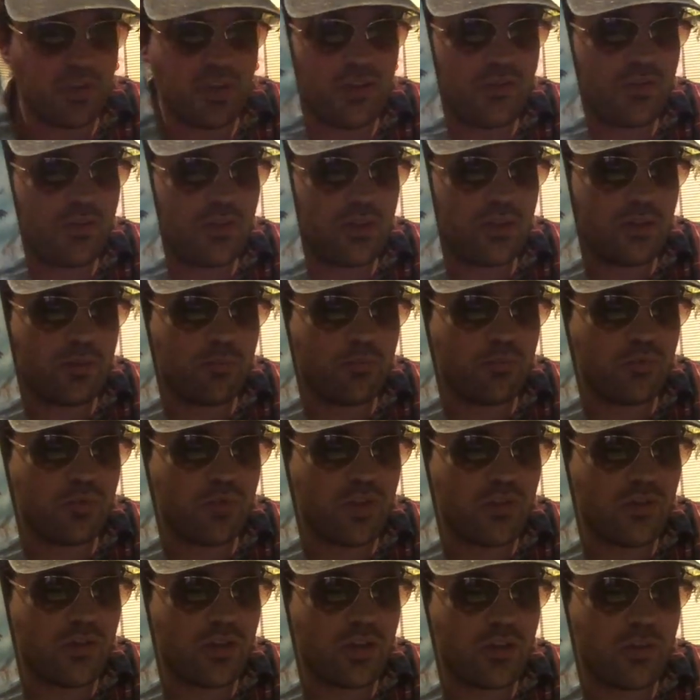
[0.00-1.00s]
even the
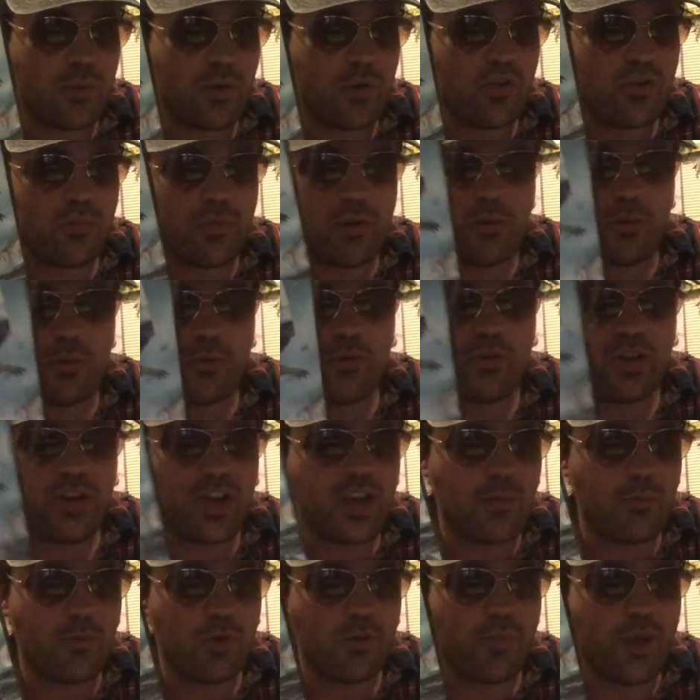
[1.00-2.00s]
even the composer Barry McCrea
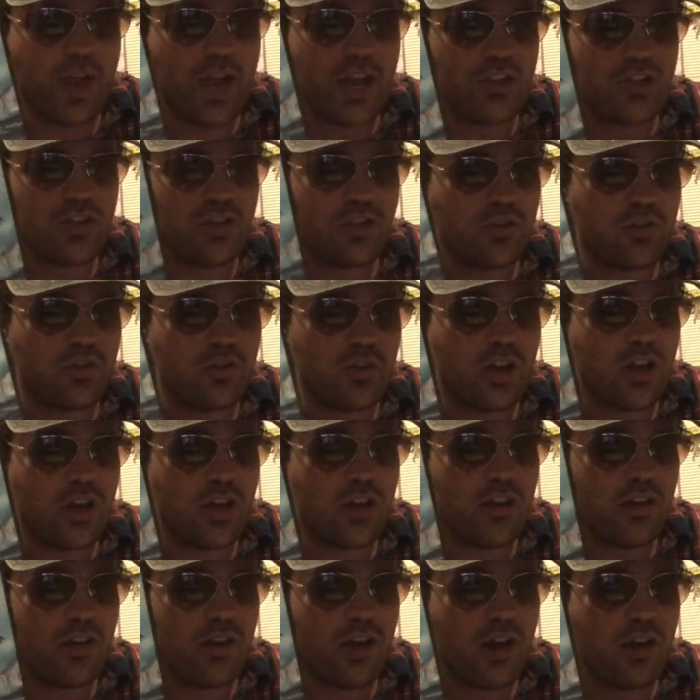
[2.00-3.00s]
had more passion
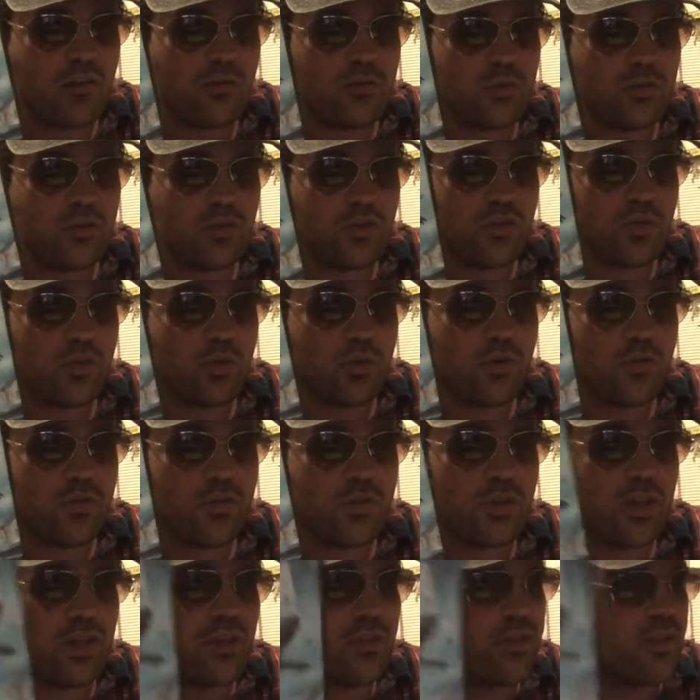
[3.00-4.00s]
uh, of doing the score for
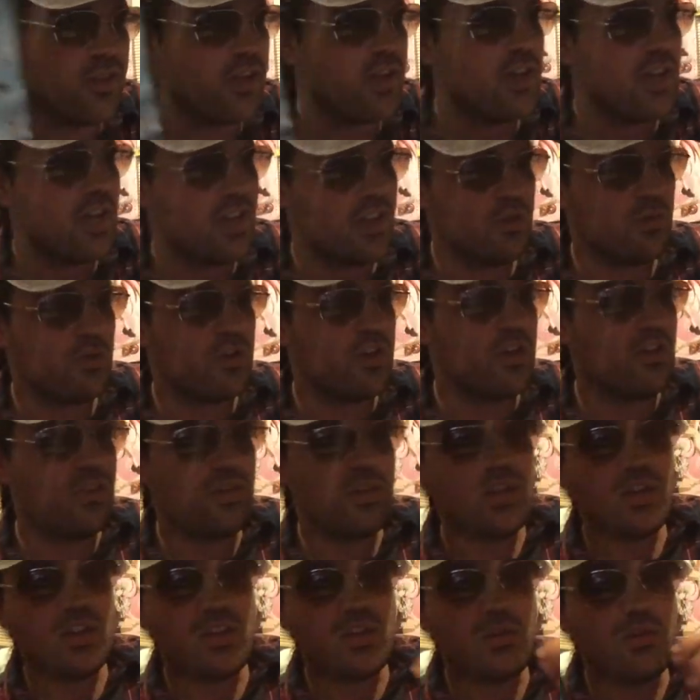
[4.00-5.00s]
this, and then because you
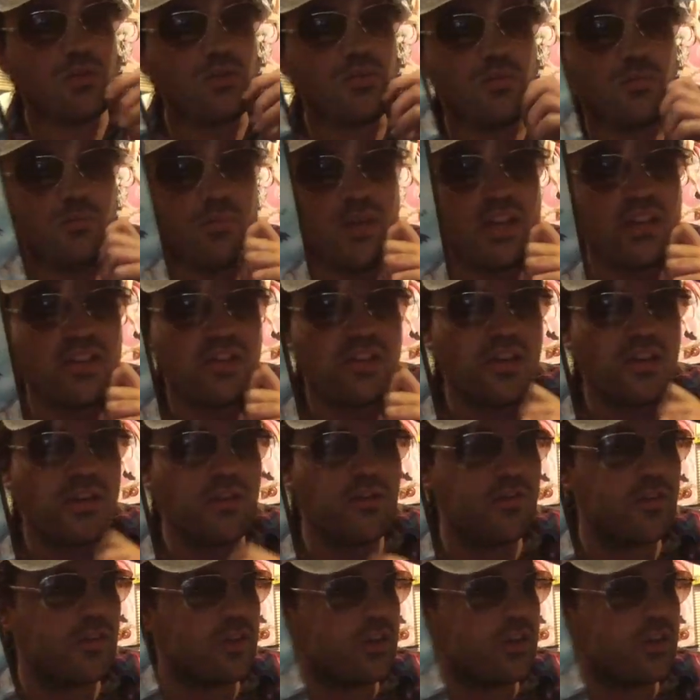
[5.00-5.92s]
get the little bits of